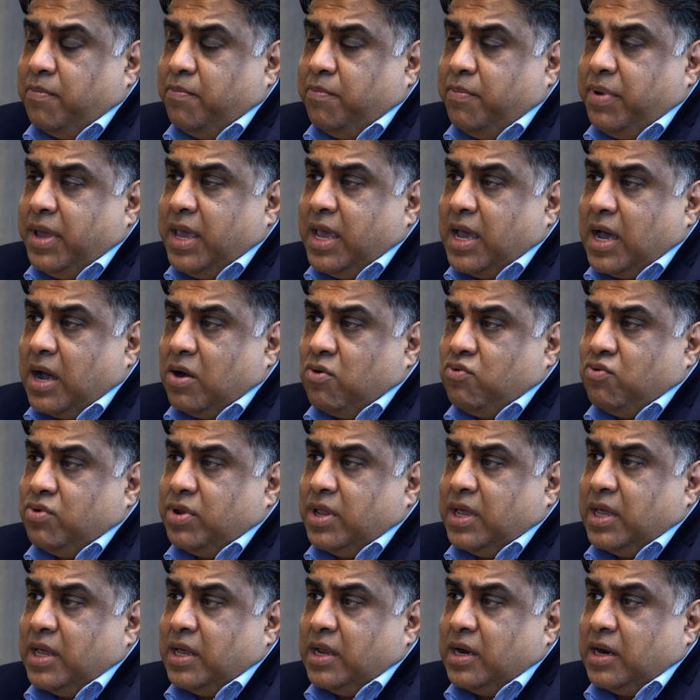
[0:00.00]
be
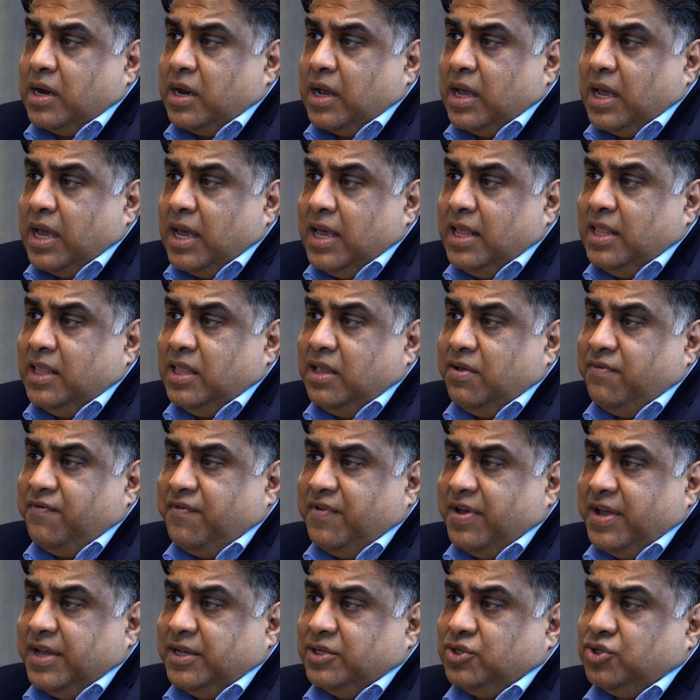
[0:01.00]
out there in the
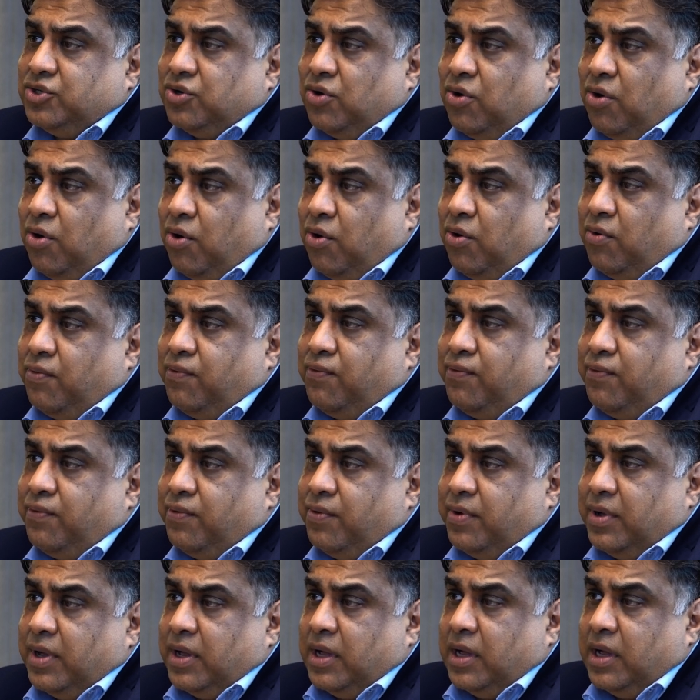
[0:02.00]
face of